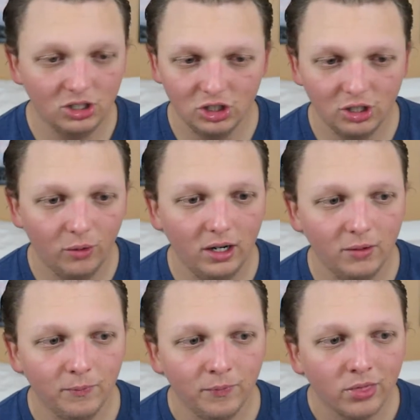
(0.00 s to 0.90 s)
just
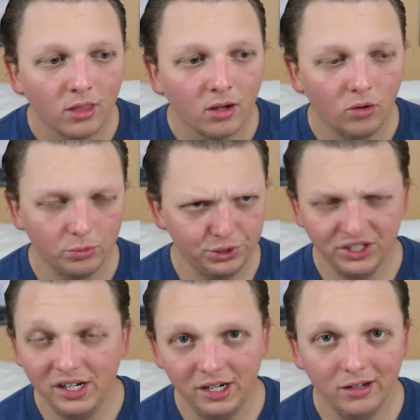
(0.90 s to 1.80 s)
showing, or
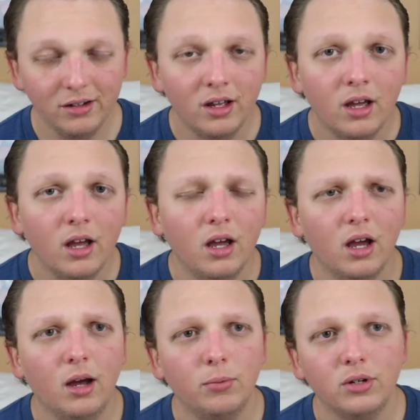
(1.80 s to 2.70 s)
seeing,
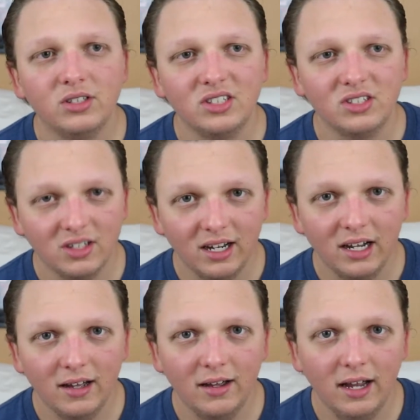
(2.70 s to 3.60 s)
Princess
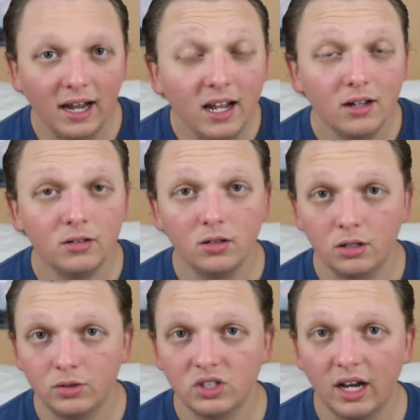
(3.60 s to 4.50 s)
Leia and
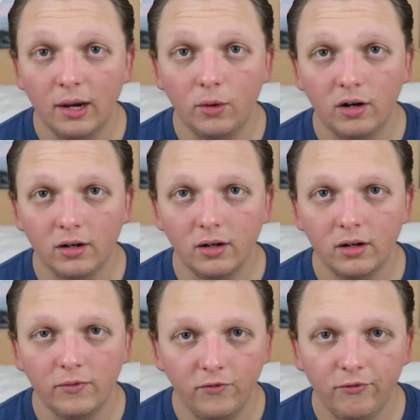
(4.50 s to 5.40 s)
Luke
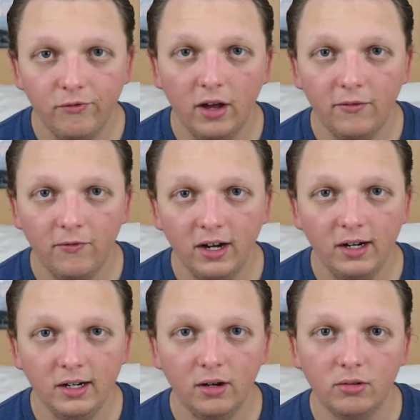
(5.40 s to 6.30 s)
Skywalker
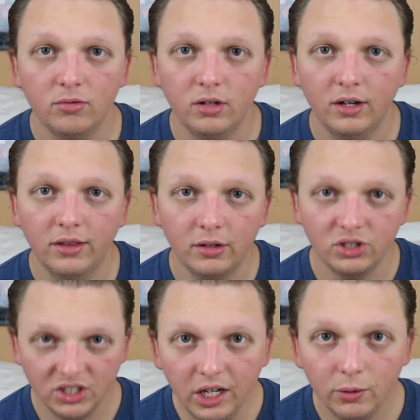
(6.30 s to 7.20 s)
finding out their
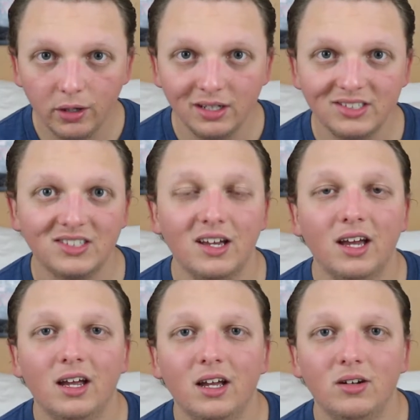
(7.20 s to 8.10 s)
secrets
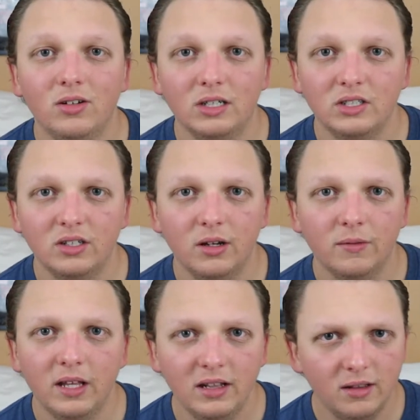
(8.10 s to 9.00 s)
and all that
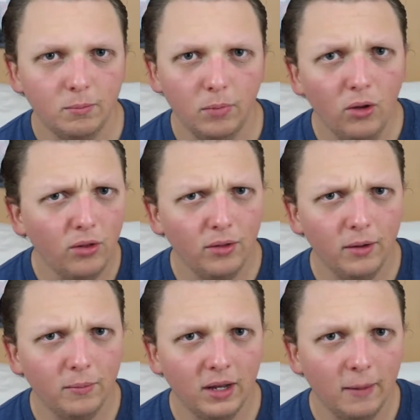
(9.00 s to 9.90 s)
stuff, that both of
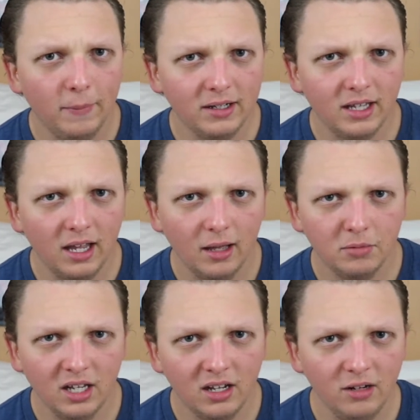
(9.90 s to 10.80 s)
them have been
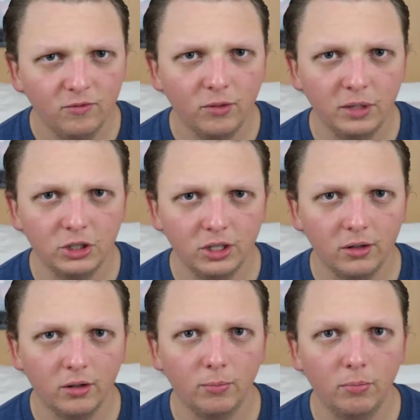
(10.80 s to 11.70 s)
kept hidden from each
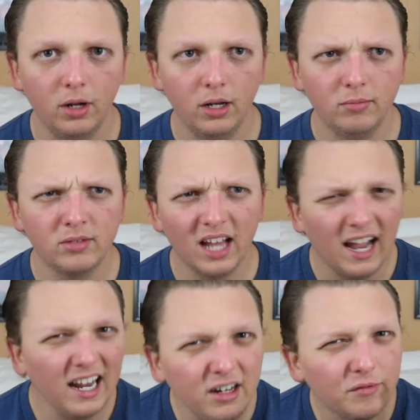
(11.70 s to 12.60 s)
other, but
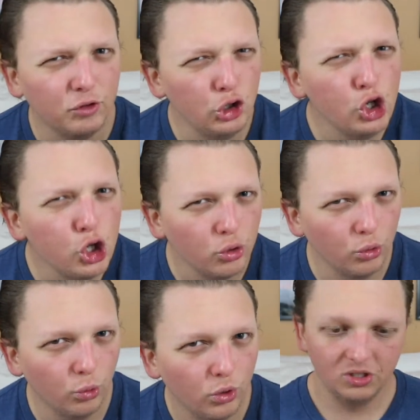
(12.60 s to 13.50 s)
kind of
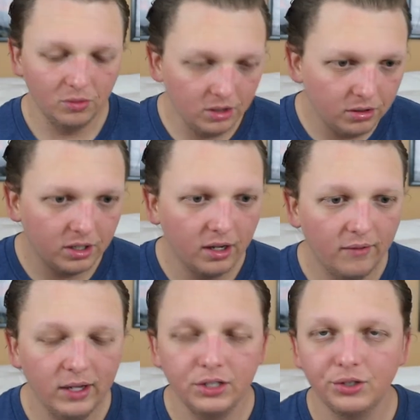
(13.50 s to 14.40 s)
knew. So Luke
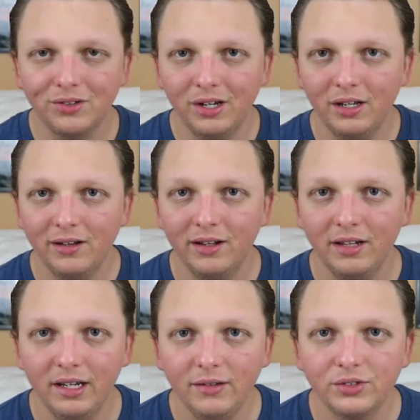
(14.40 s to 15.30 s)
eventually
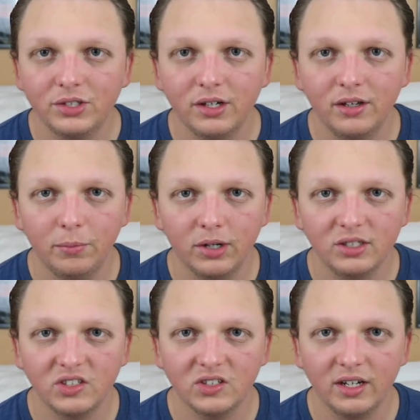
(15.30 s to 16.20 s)
leaves
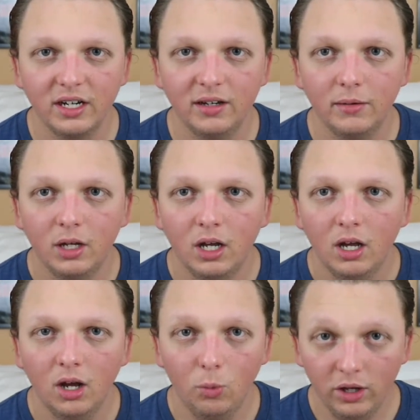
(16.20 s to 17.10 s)
Princess Leia
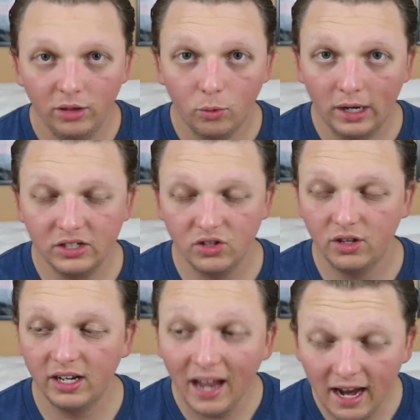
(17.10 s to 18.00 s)
with the rest
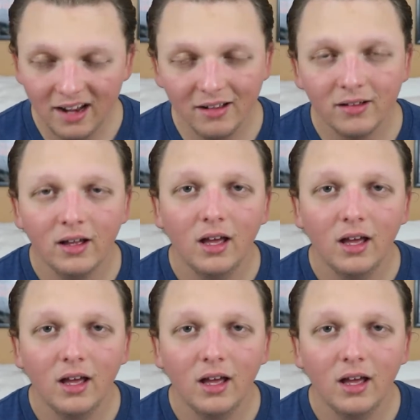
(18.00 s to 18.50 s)
of the gang,